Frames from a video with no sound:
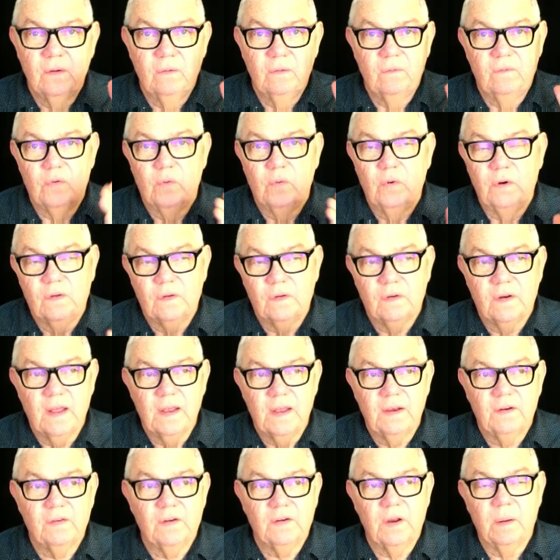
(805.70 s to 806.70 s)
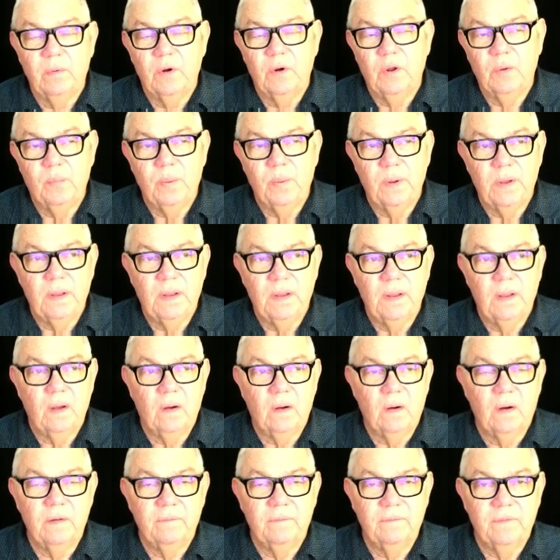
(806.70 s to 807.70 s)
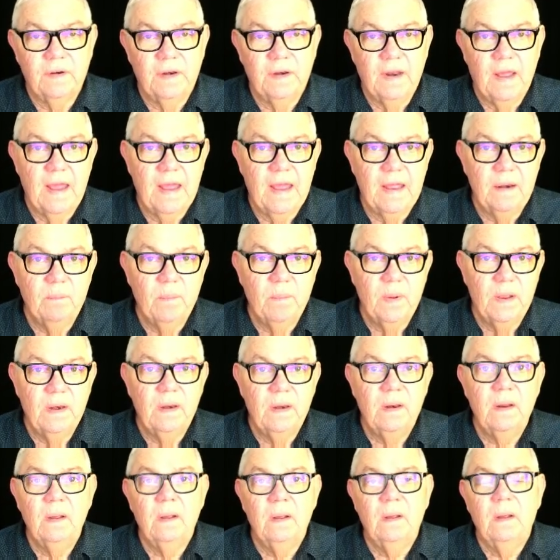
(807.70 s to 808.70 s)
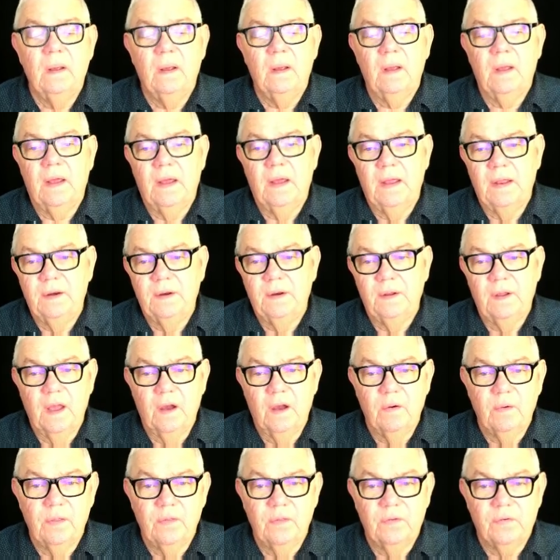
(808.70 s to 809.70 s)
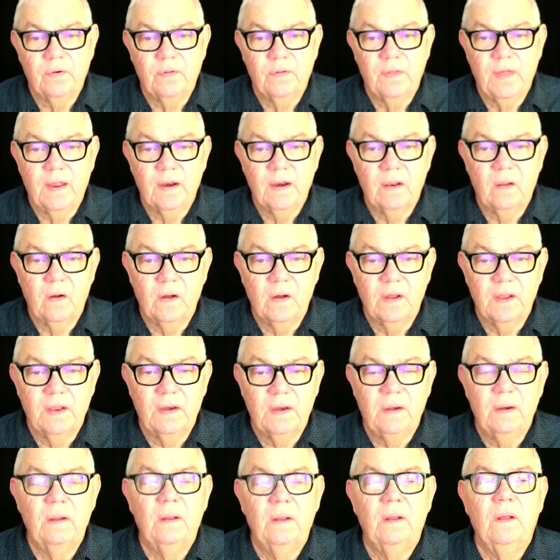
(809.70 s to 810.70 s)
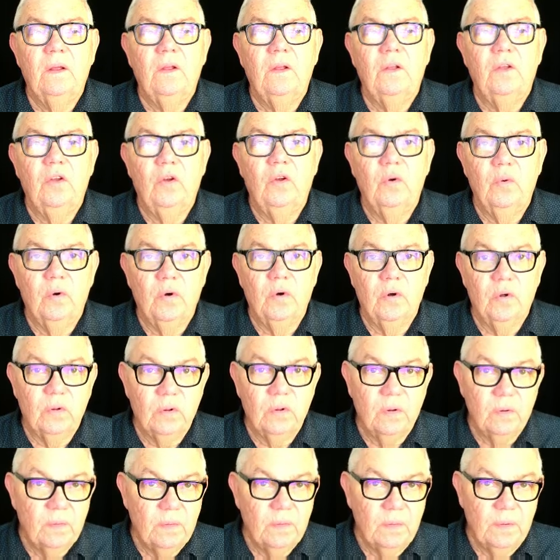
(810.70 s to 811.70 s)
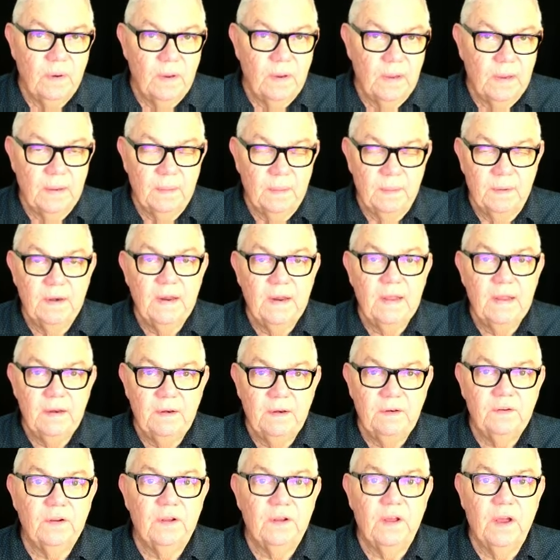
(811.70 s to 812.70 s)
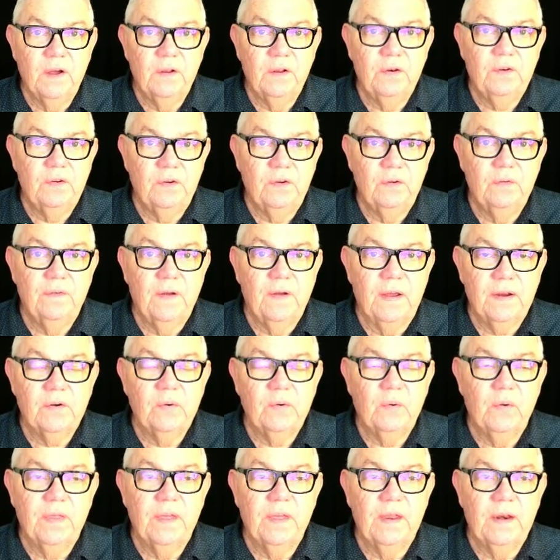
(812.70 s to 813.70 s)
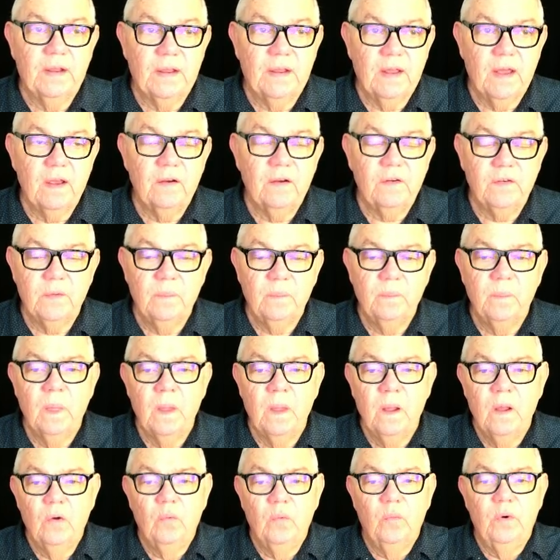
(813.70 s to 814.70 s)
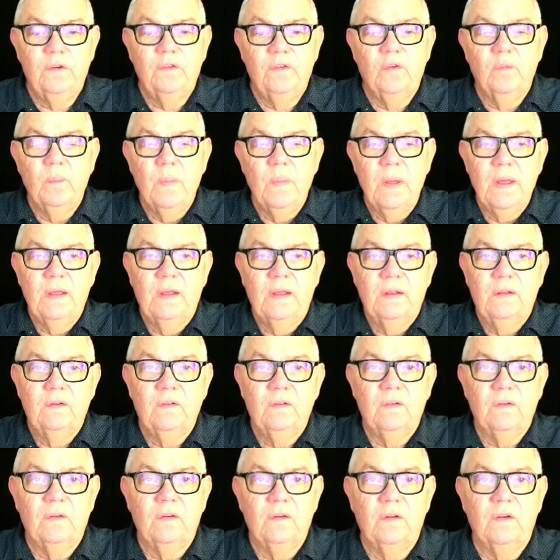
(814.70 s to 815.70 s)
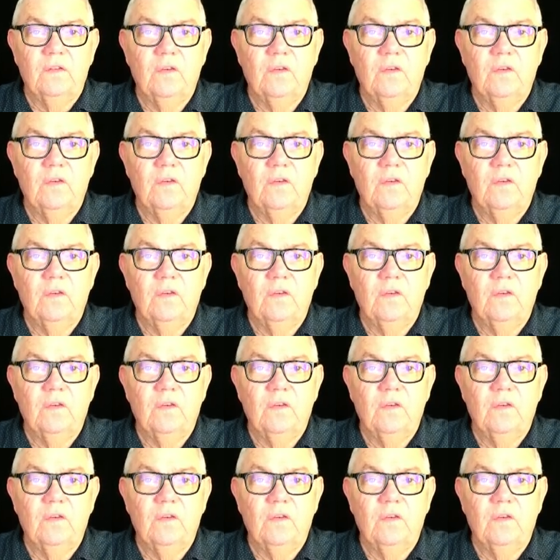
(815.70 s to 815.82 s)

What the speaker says: /wp-admin and going through that login, you will need to go to two-factor authentication, which means, of